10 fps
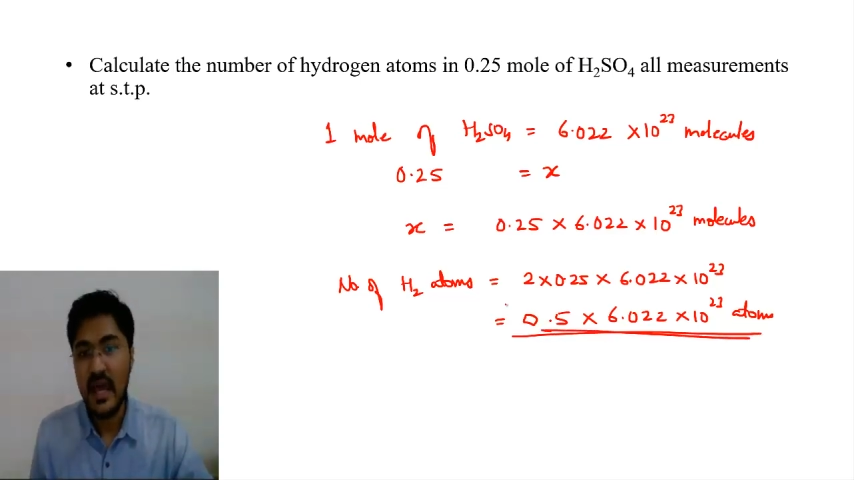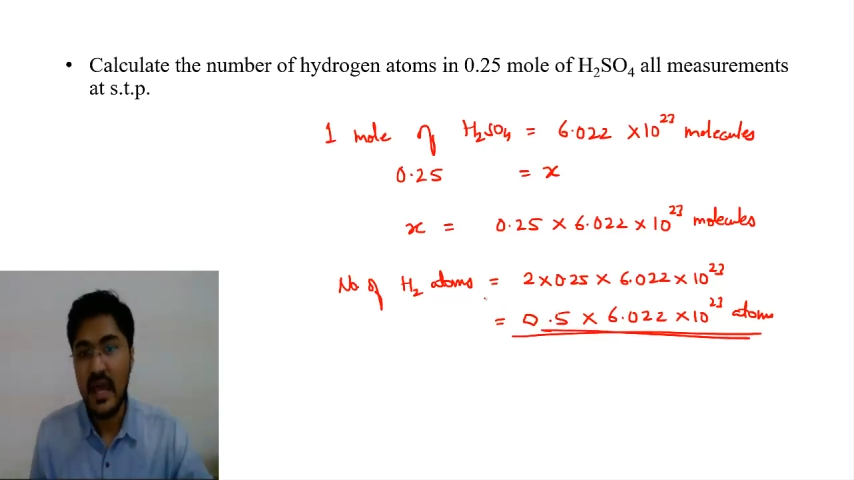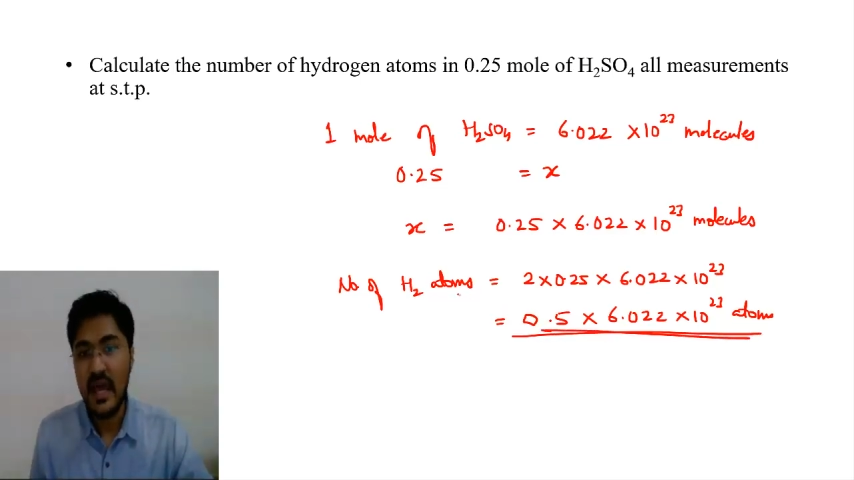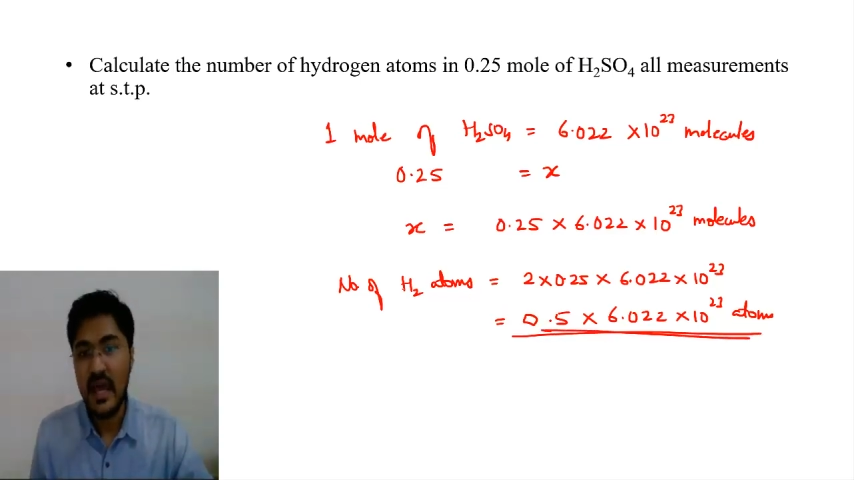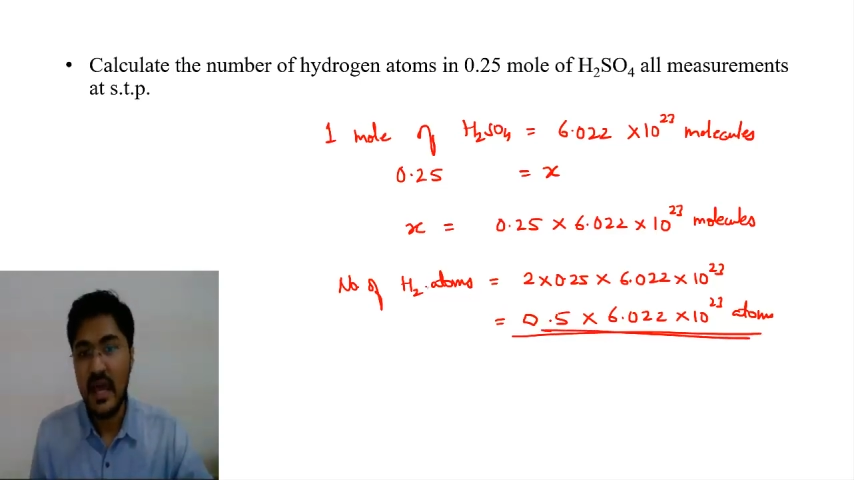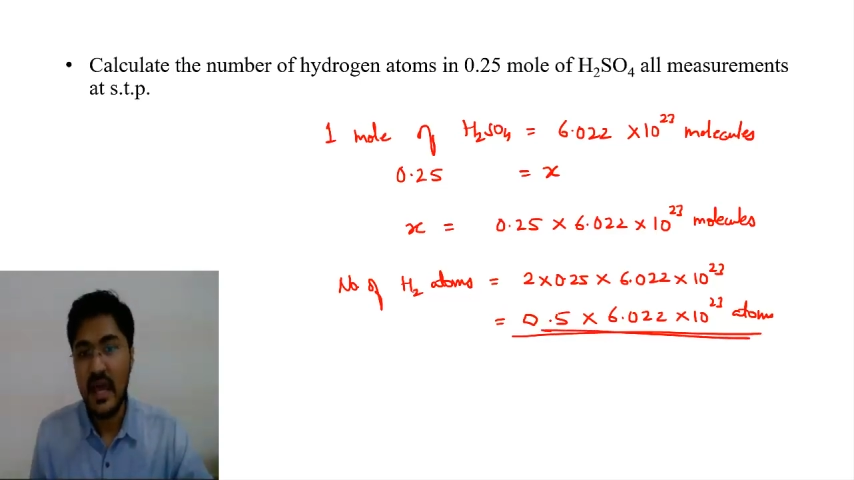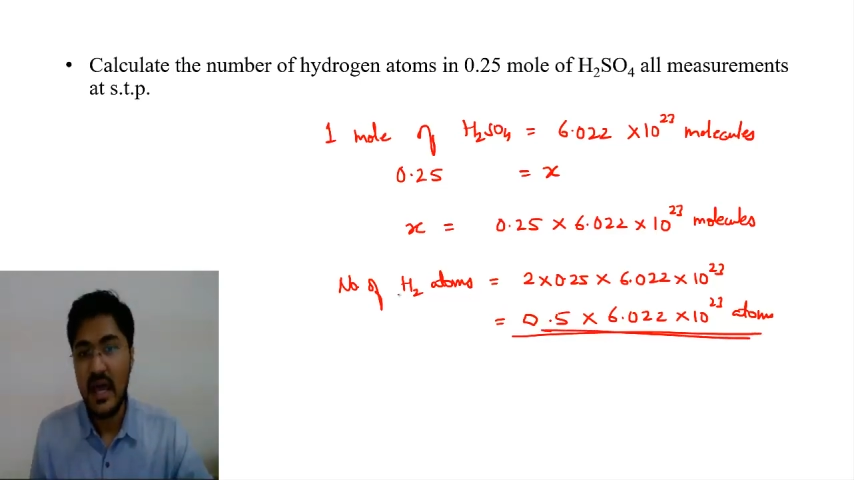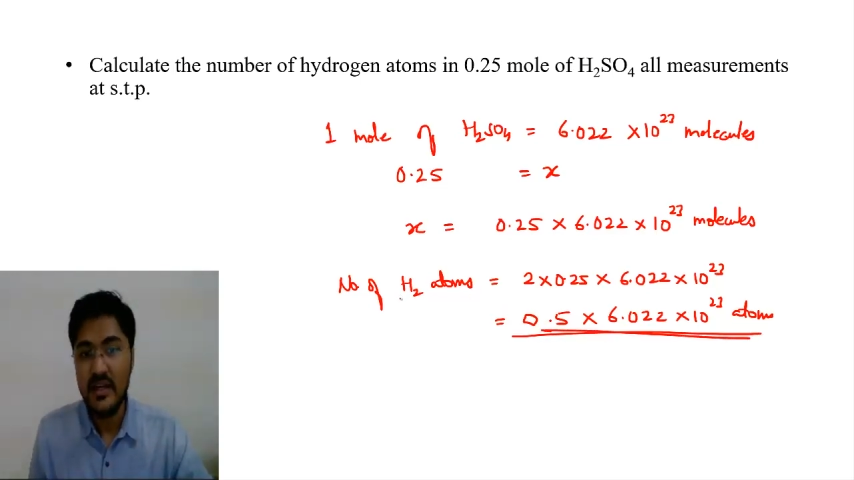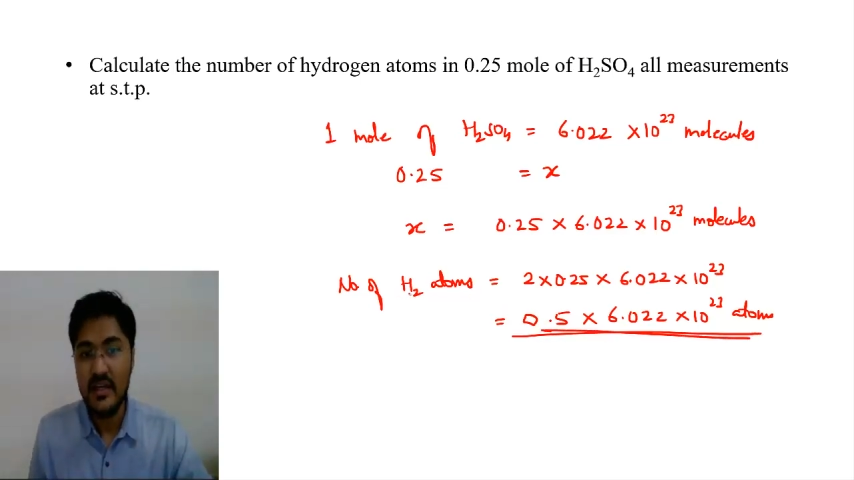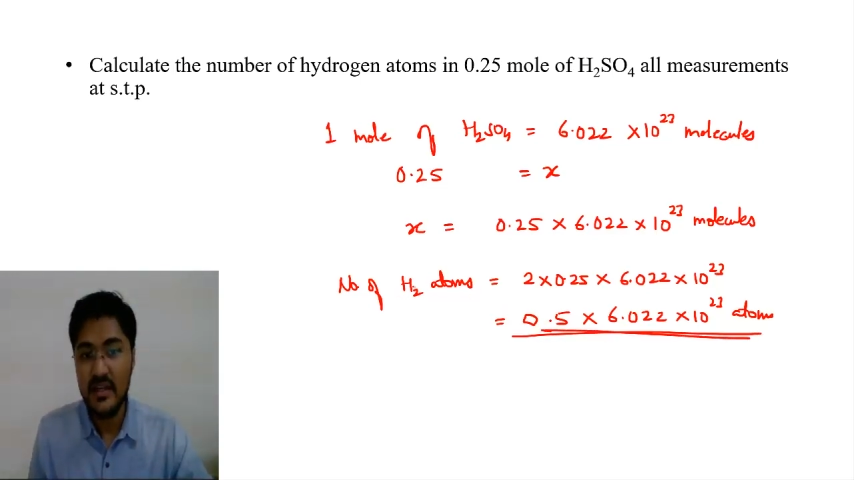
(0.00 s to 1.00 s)
written
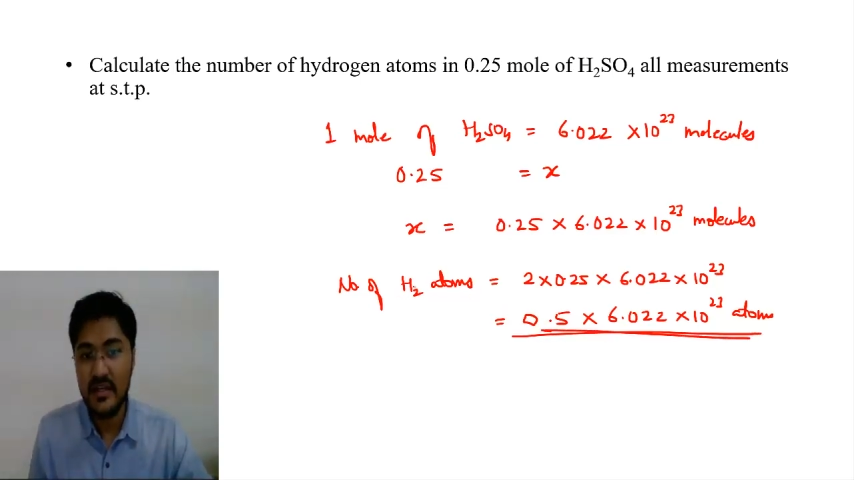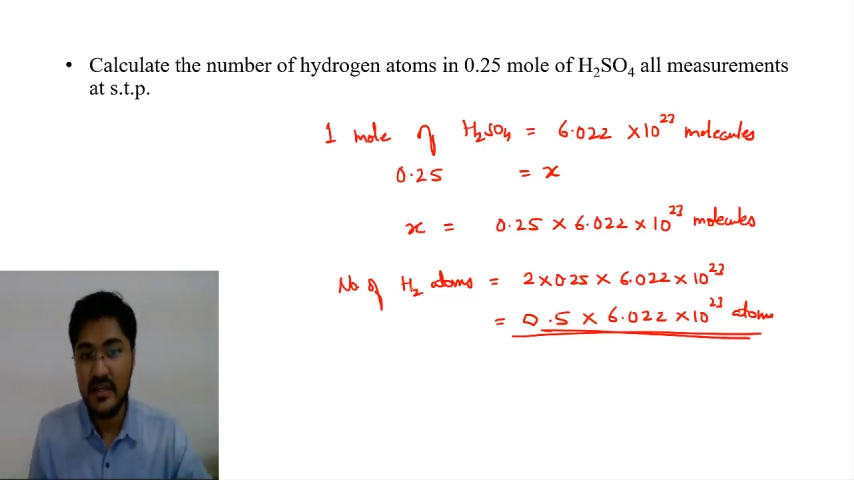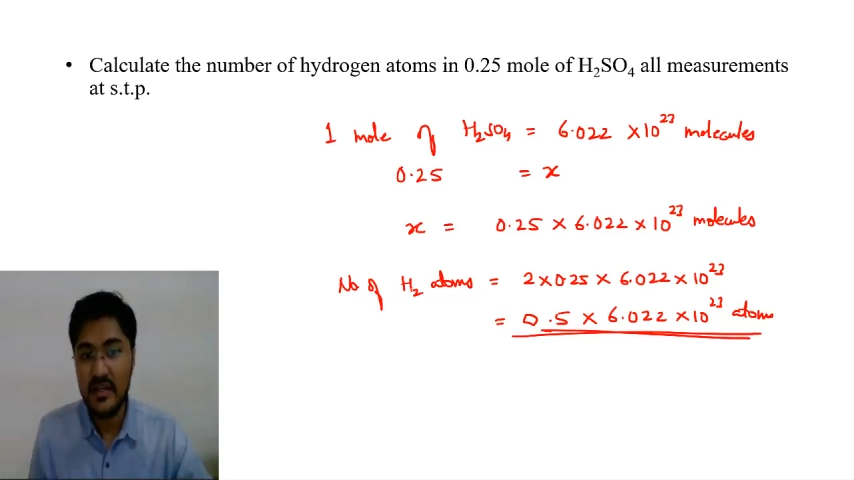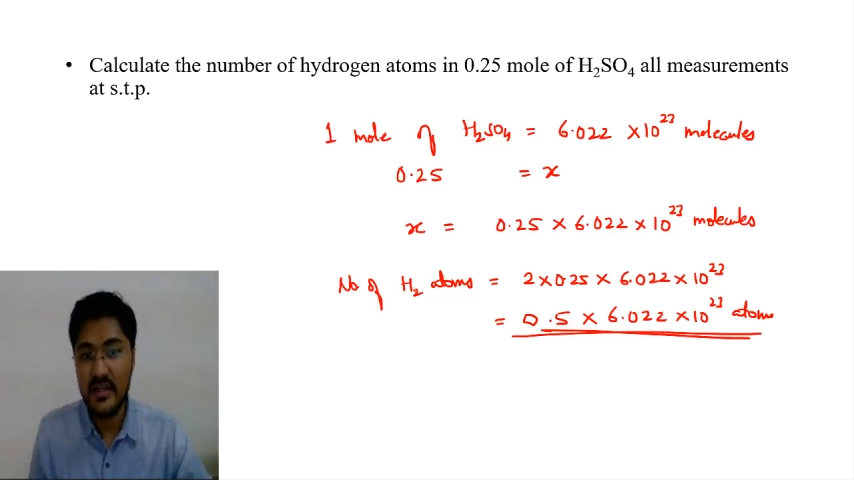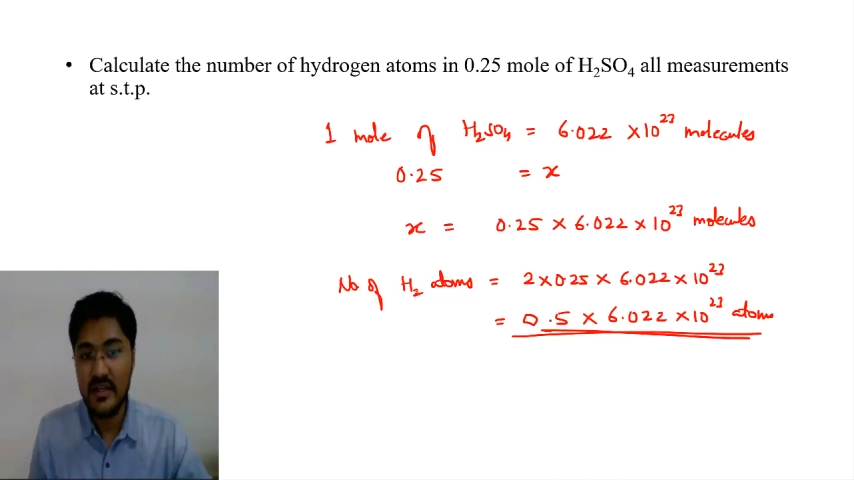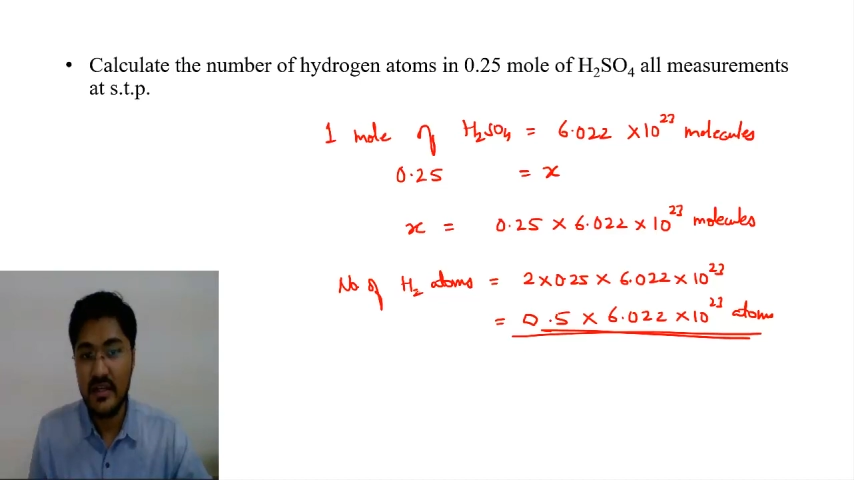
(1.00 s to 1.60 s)
H2